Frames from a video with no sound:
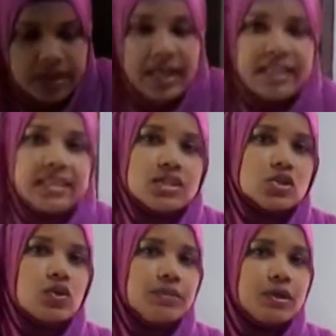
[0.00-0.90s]
and this is
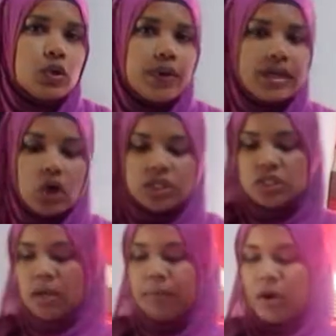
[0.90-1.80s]
going to be going on
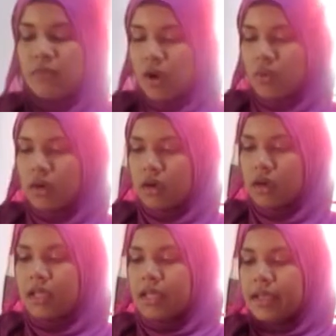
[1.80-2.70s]
top of
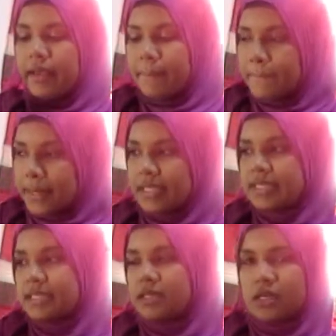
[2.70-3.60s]
our
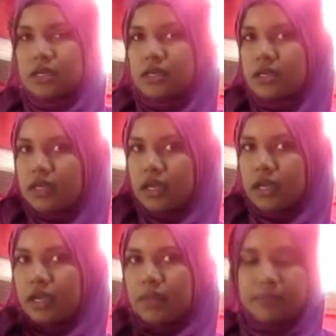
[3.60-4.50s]
pasta.
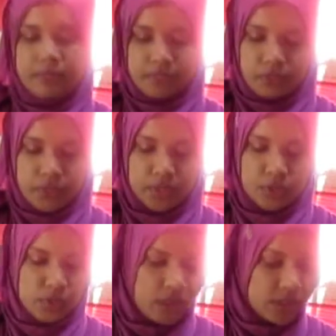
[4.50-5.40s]
We're
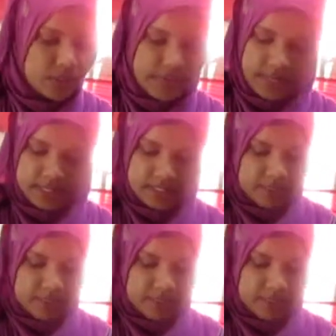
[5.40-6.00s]
doing our spaghetti.